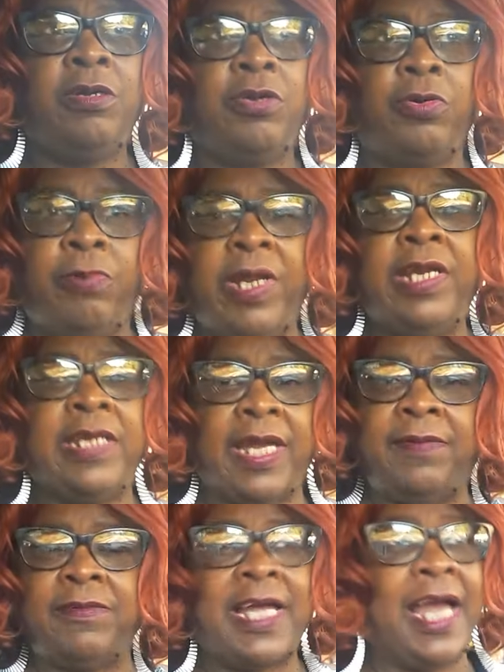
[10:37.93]
Queen
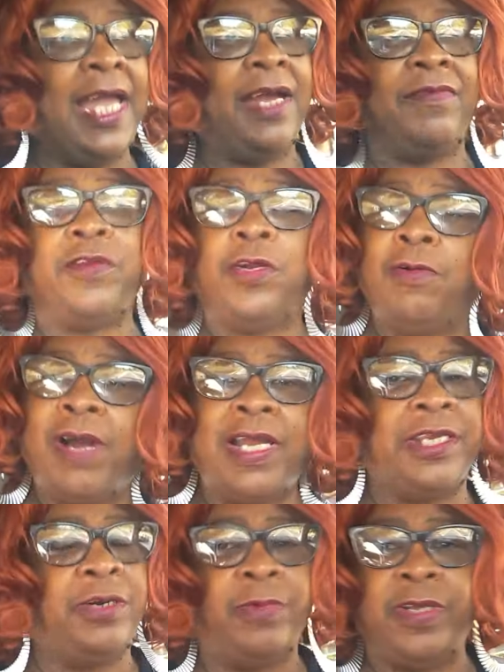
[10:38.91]
David. I have no
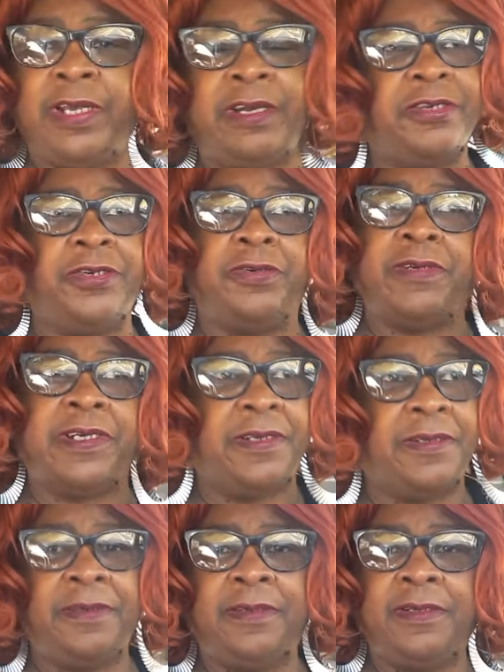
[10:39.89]
idea what they're
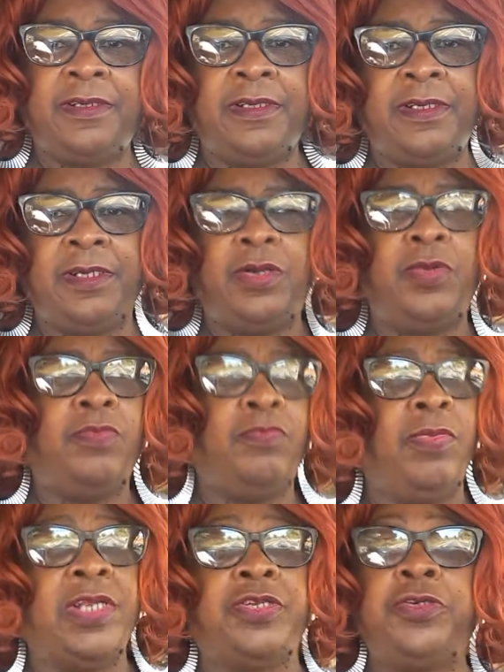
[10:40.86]
doing.
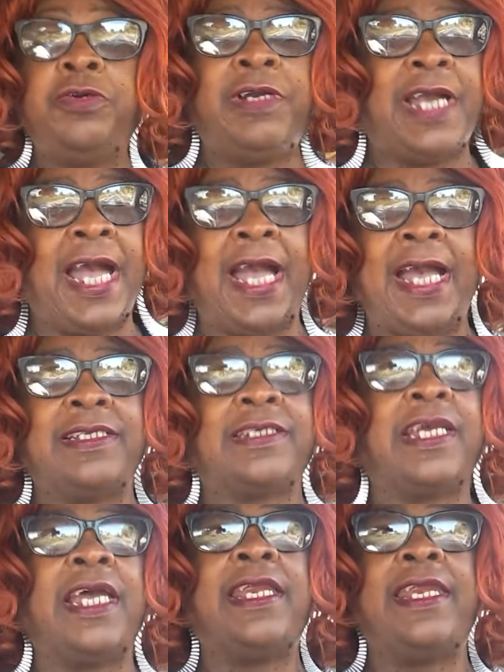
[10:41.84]
But you guys
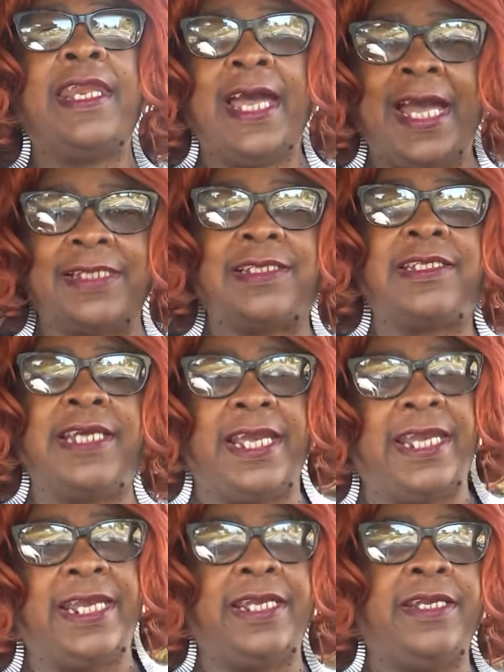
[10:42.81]
cannot
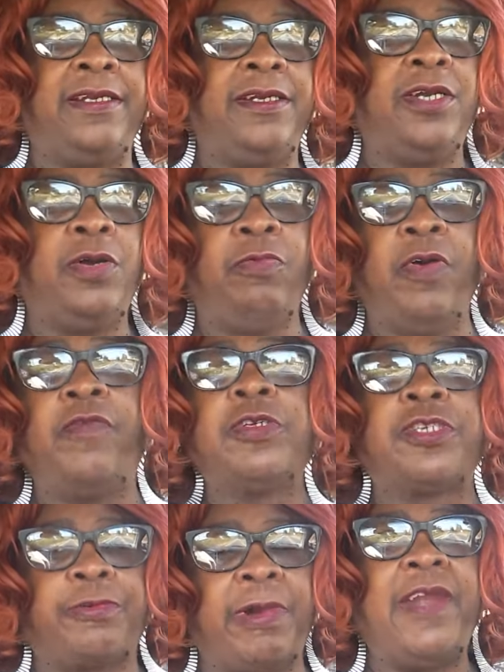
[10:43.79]
say with a
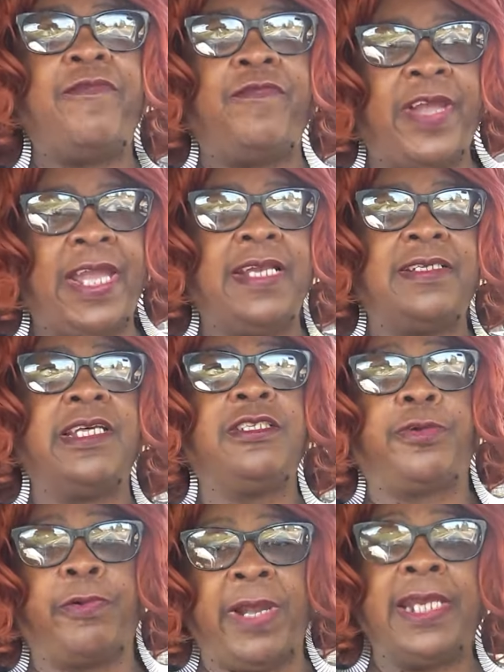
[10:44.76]
straight face
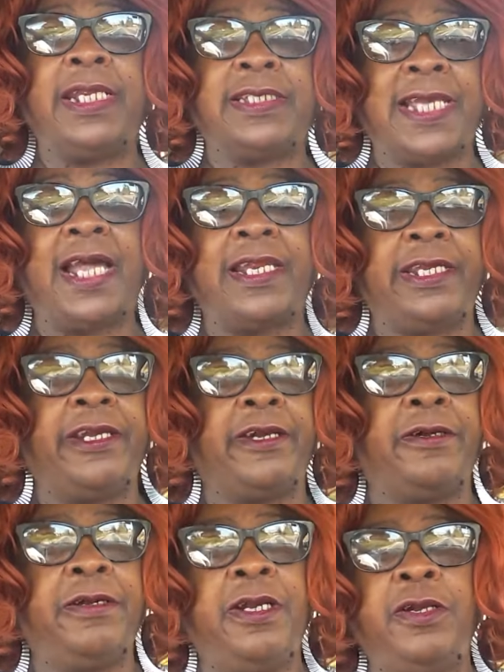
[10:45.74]
that Granny's out
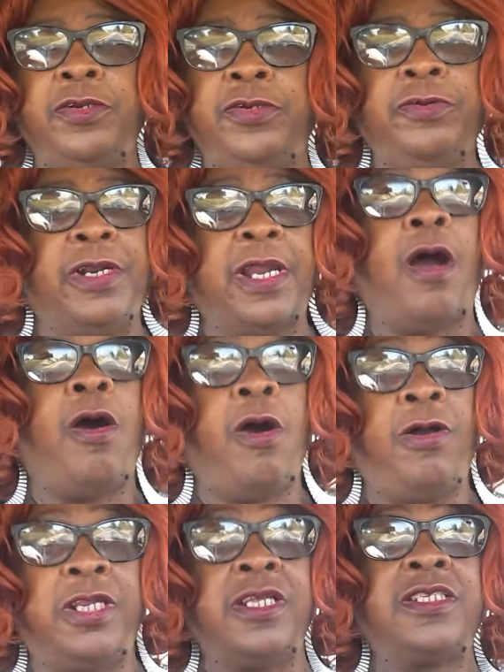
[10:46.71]
here doing
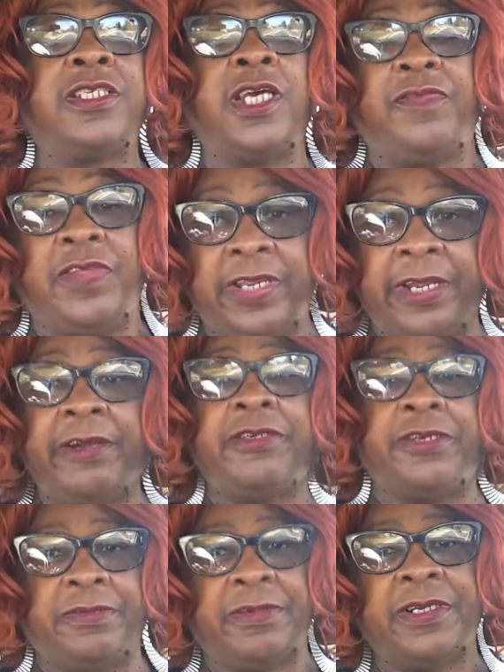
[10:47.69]
all this stuff that they're
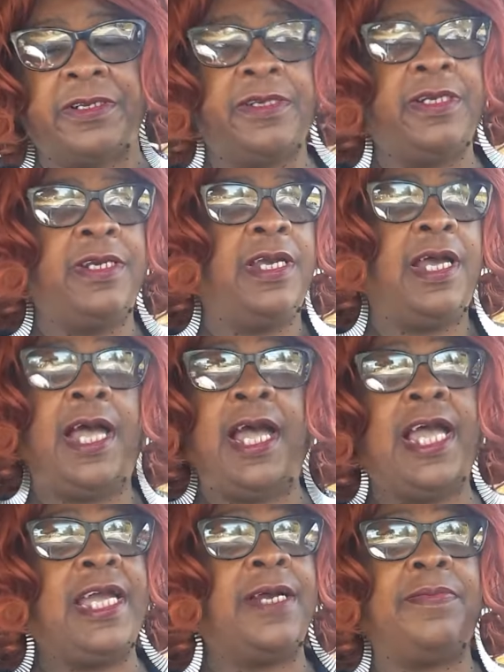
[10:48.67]
doing.
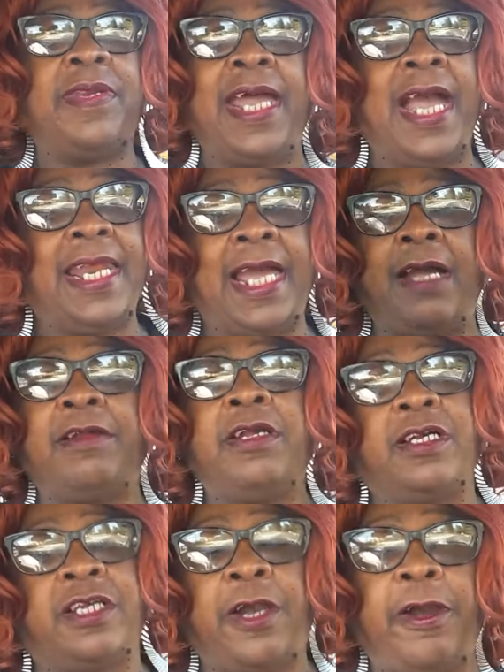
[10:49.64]
I am not out
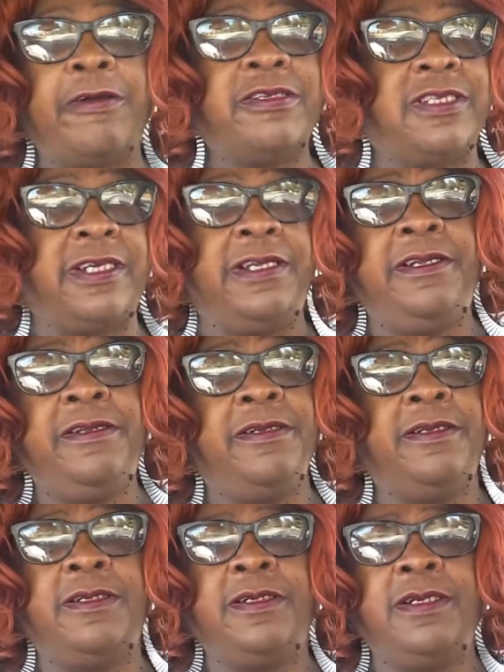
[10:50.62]
here cursing.
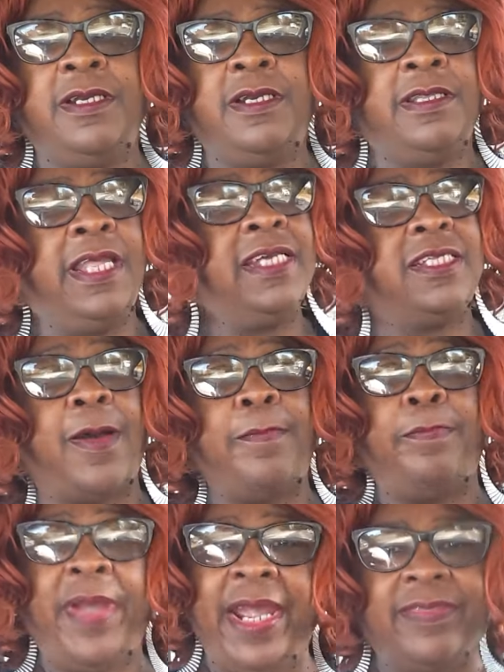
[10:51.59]
That's a
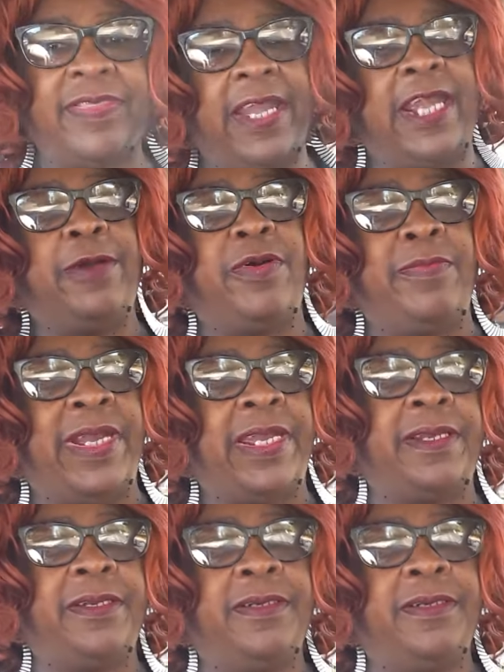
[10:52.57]
big thing with me.